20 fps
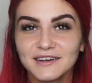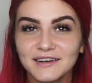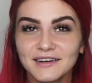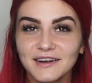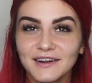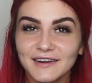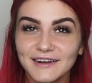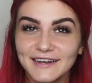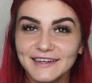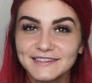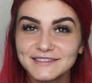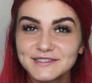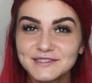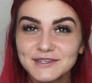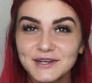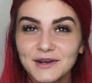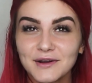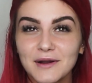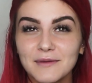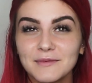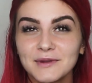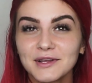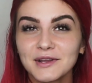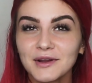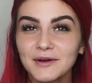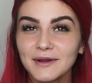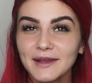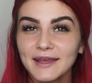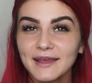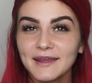Alright, so I'm going to
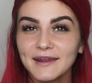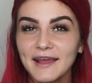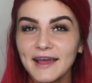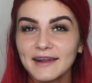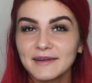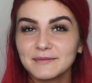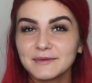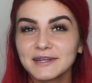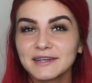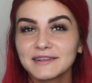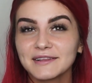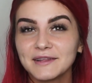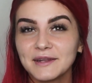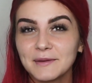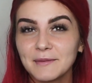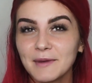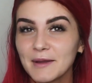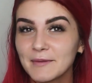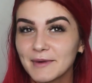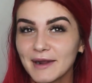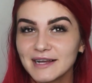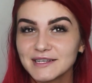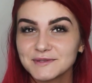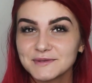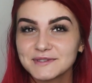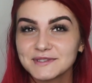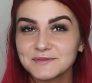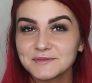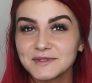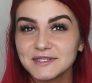go in and I'm going to clean up my brows
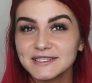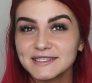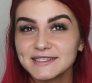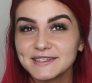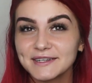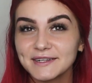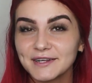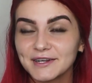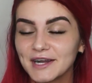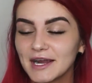with some concealer.